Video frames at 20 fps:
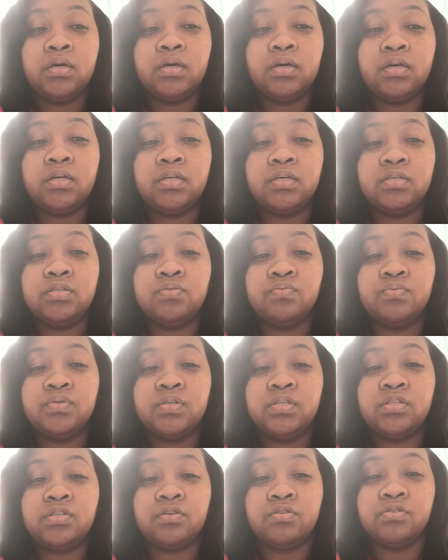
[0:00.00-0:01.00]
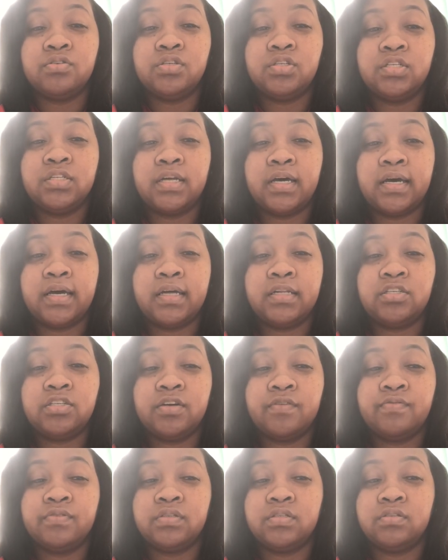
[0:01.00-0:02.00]
It is researched that
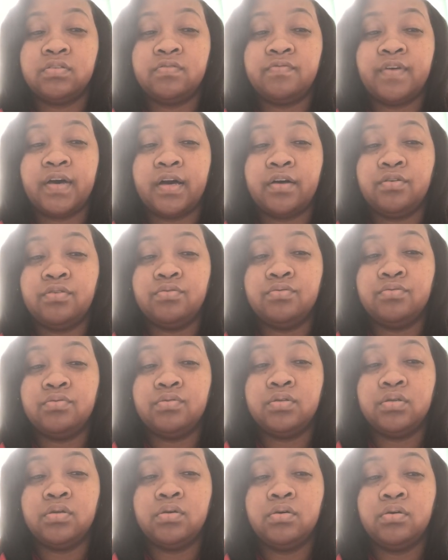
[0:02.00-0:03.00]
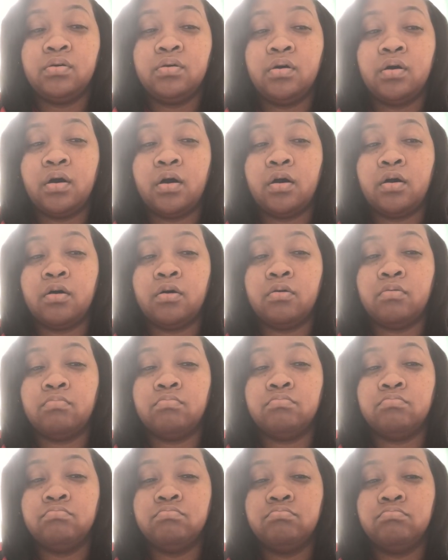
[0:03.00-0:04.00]
Jefferson's values
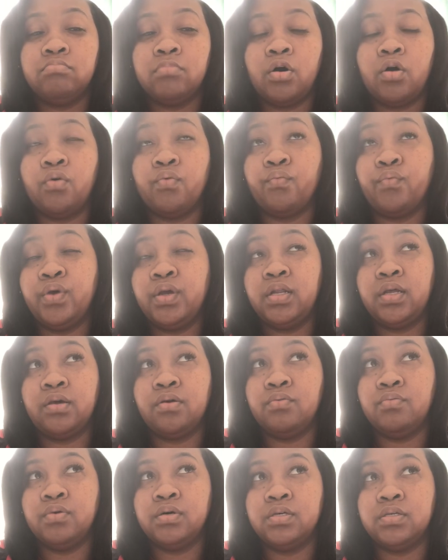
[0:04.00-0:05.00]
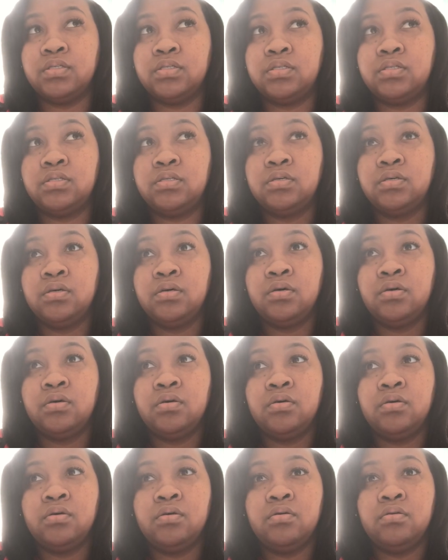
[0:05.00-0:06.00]
on reading was
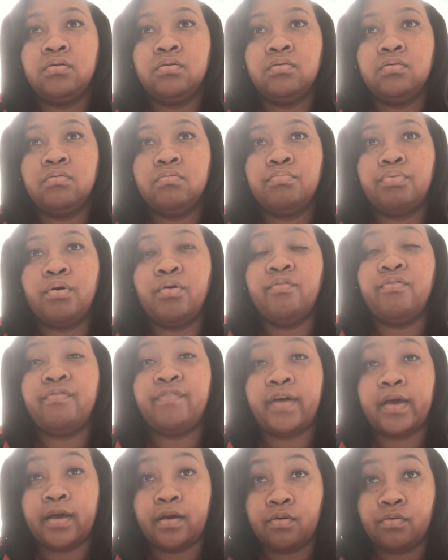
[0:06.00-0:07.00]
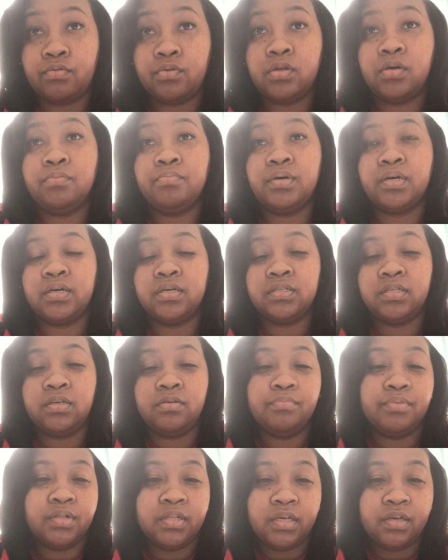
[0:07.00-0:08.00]
profound because he
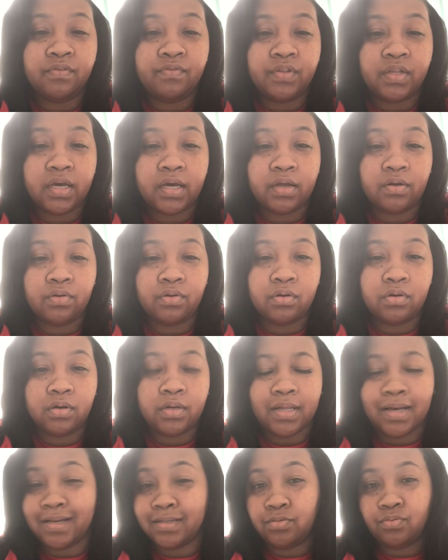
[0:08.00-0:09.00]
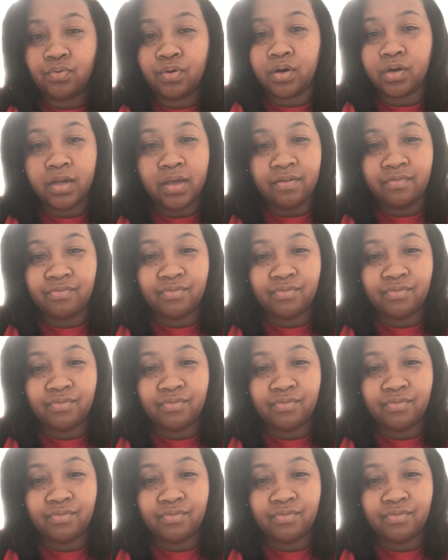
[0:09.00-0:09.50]
believed that that's where